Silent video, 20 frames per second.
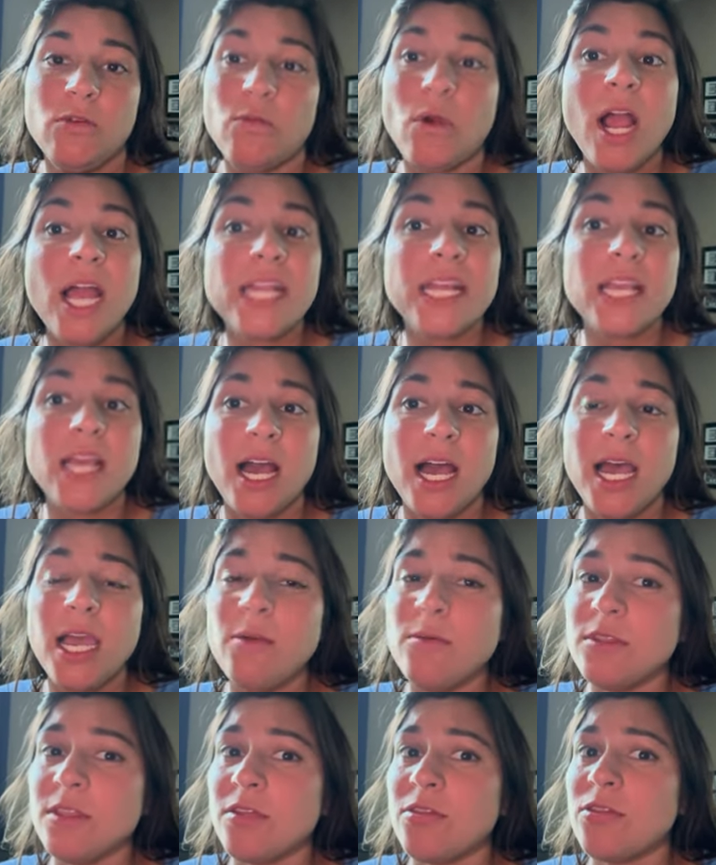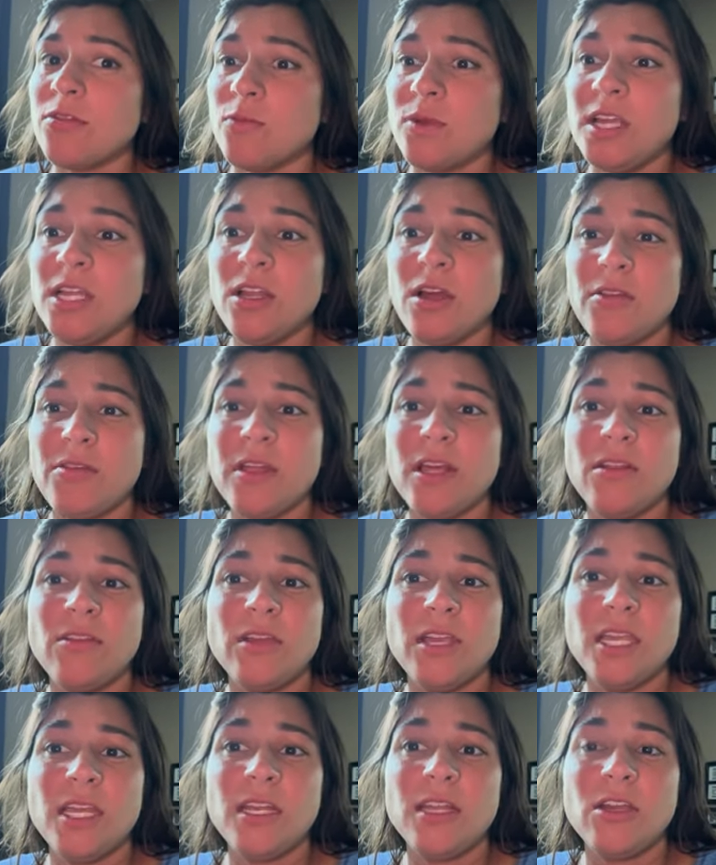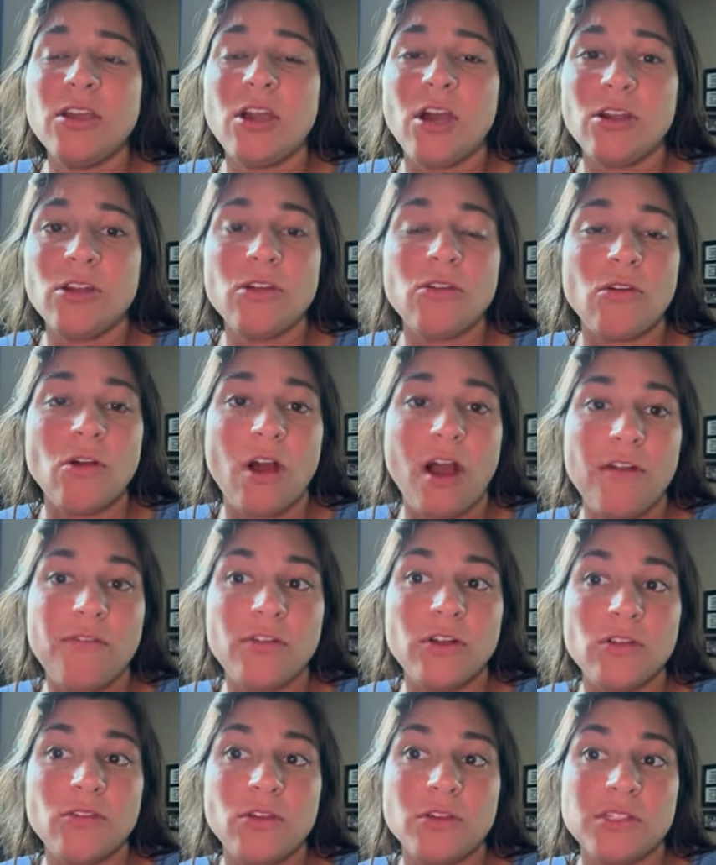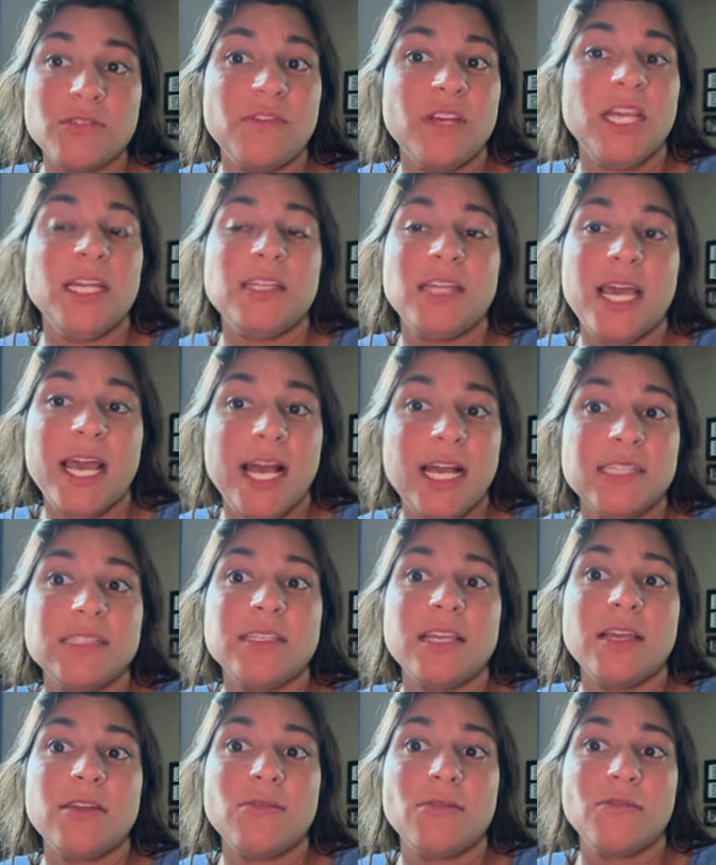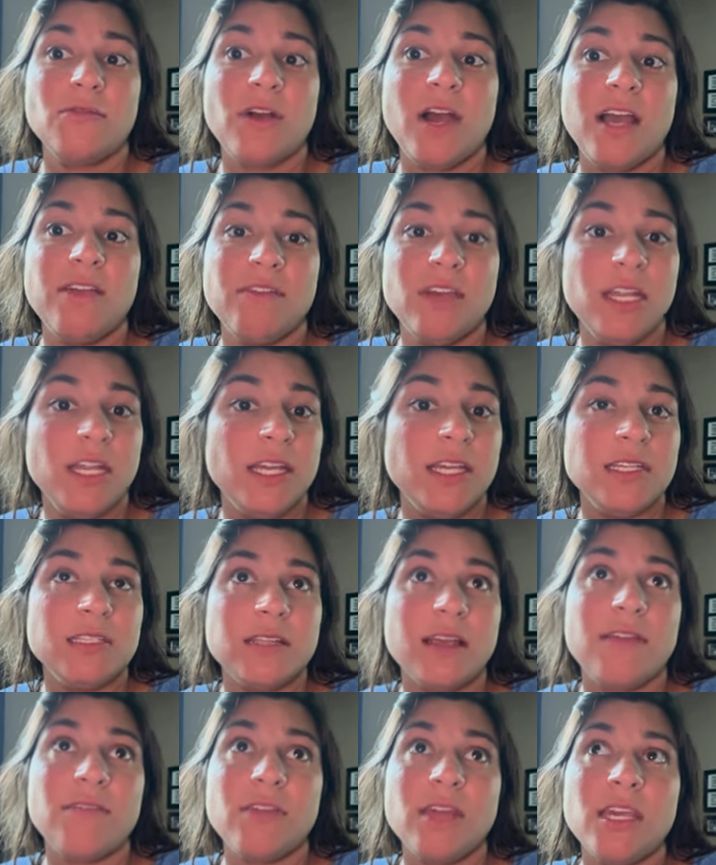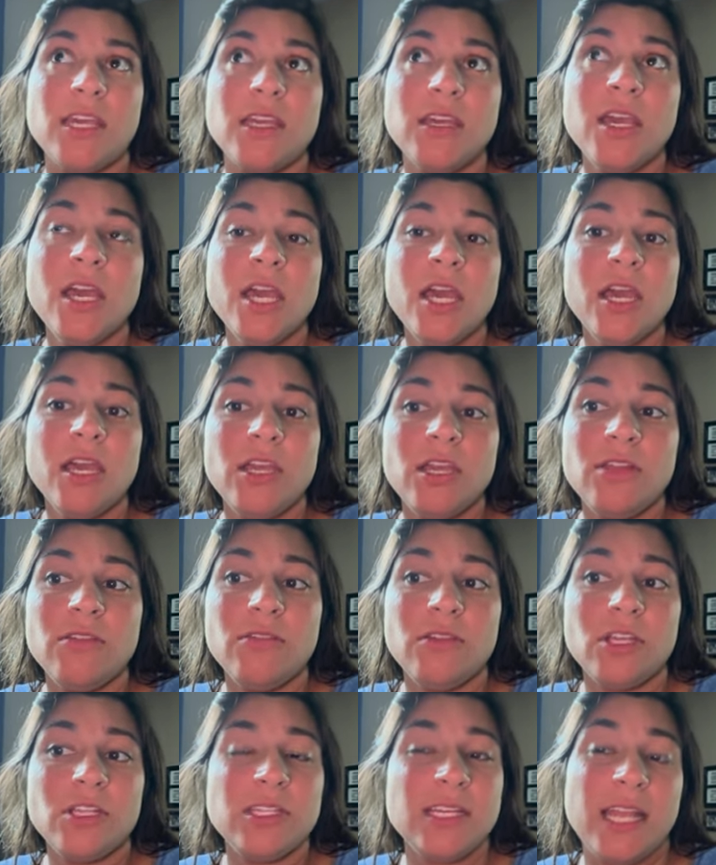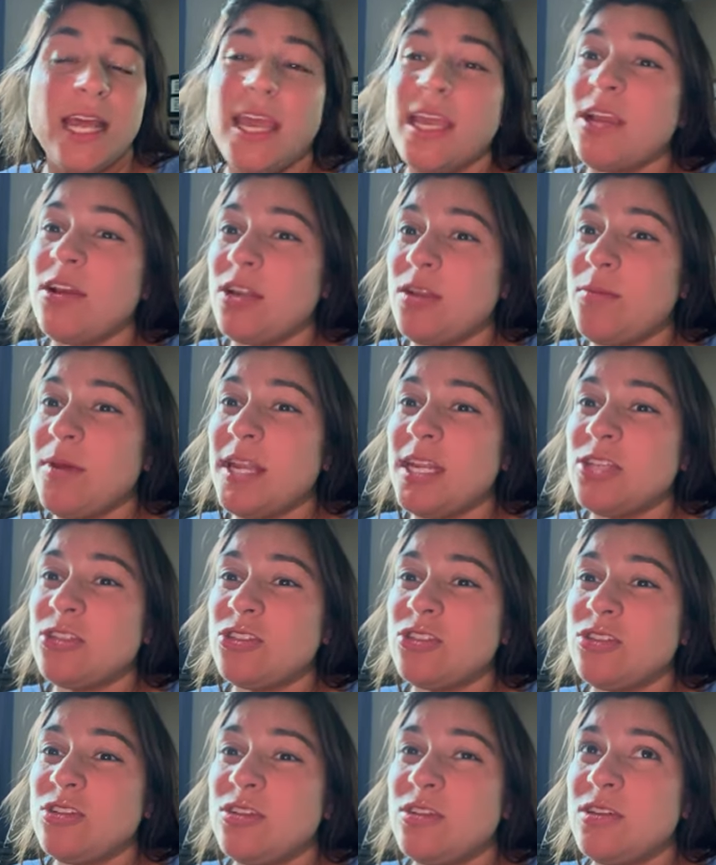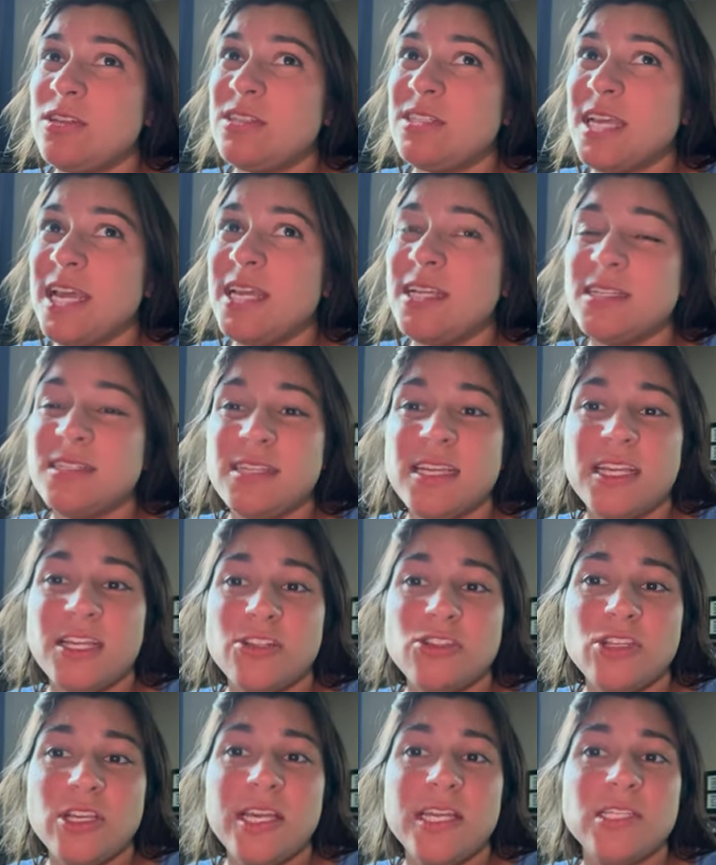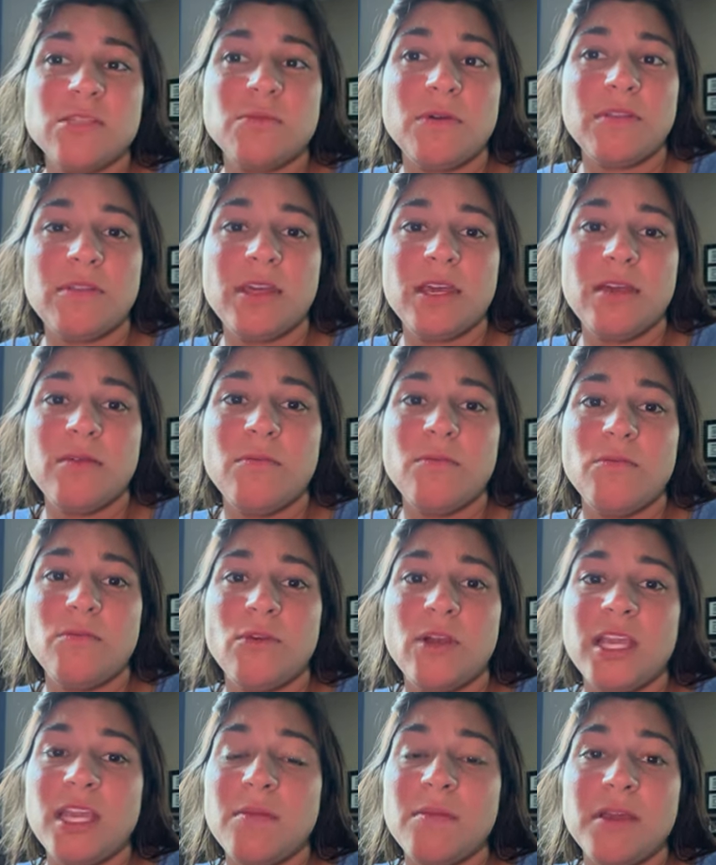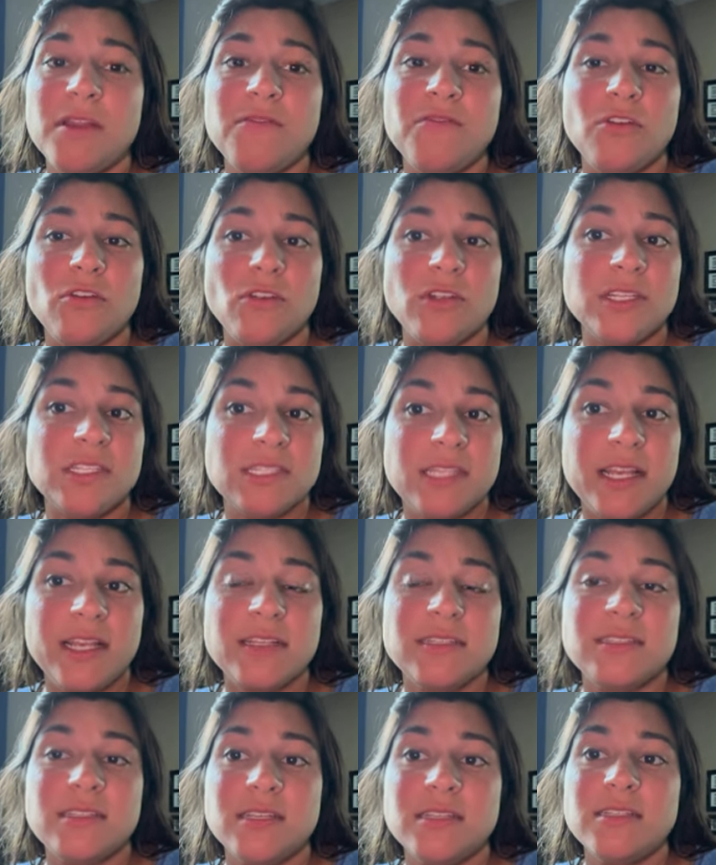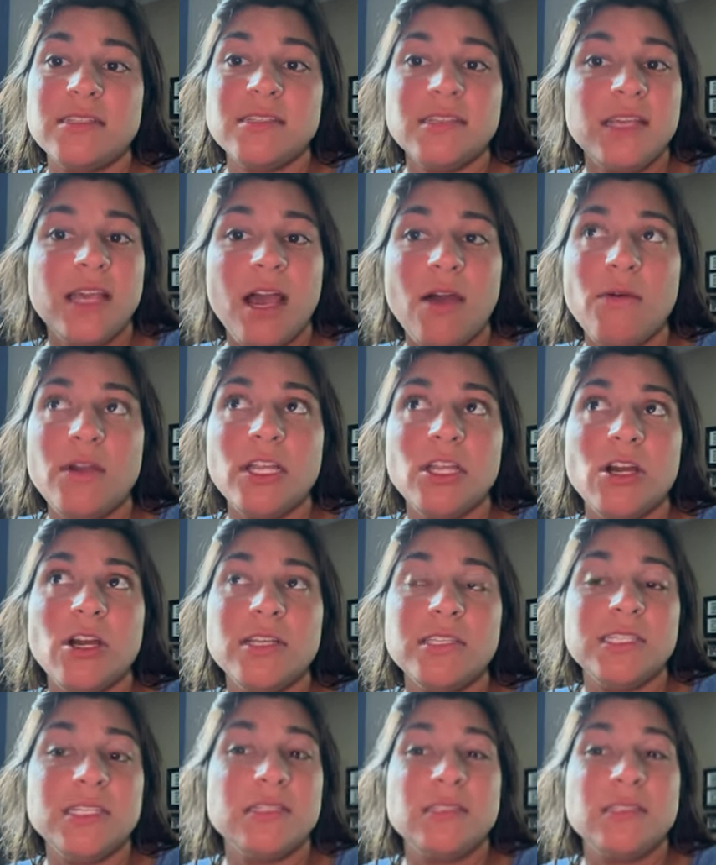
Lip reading: Riding high with a 3-0 lead, Kutter Crawford looked fantastic through five innings. I think today could have been a day to take a chance with him, bring him in for the sixth and see how he does.